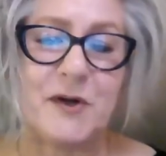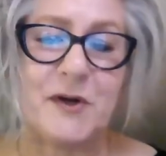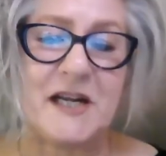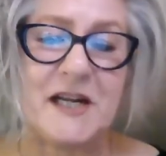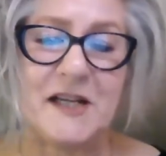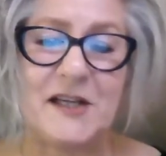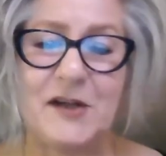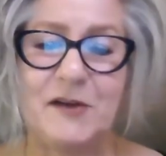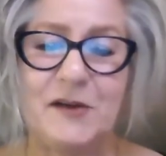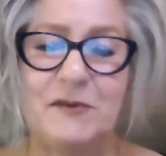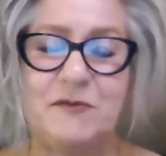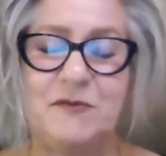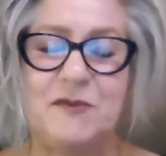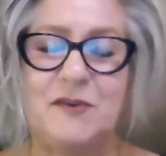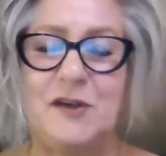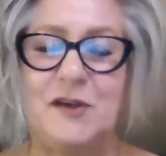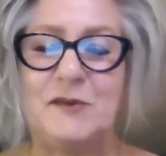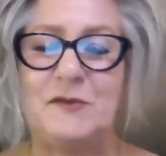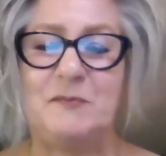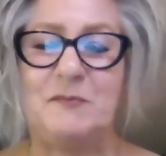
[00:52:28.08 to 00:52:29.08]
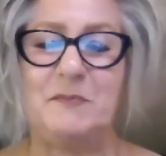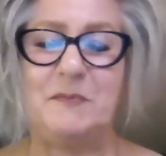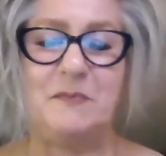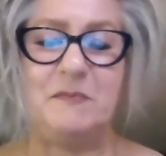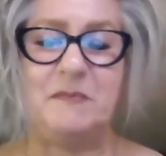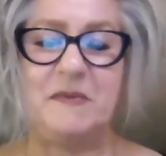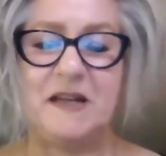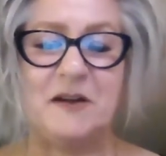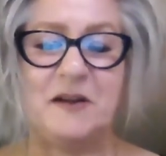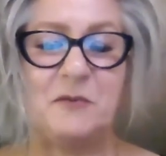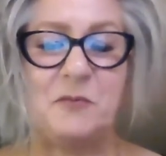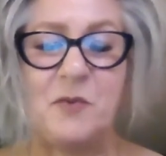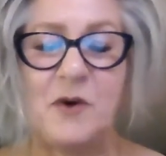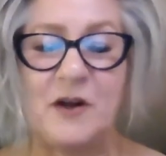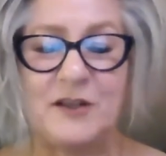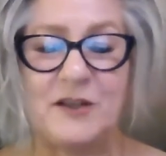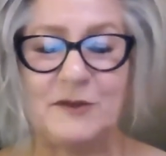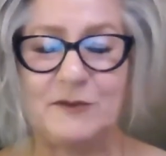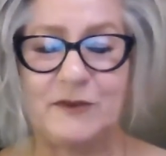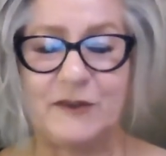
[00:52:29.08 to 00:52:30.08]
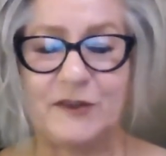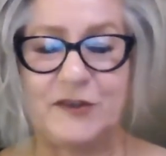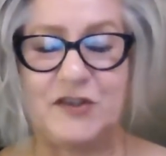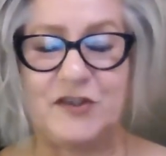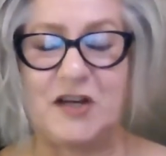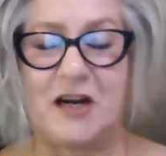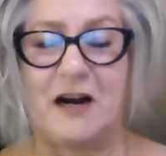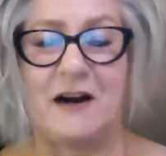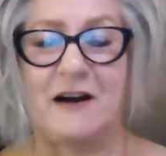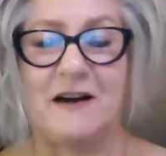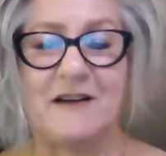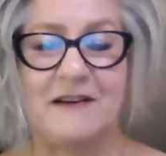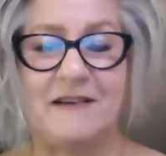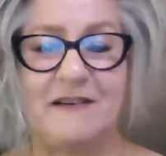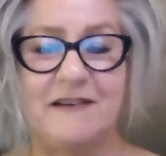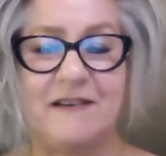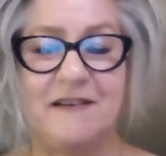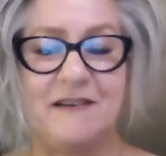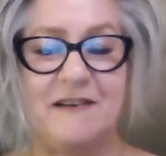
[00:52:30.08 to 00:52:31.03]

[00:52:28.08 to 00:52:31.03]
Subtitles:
Farina. You've been a wonderful chair.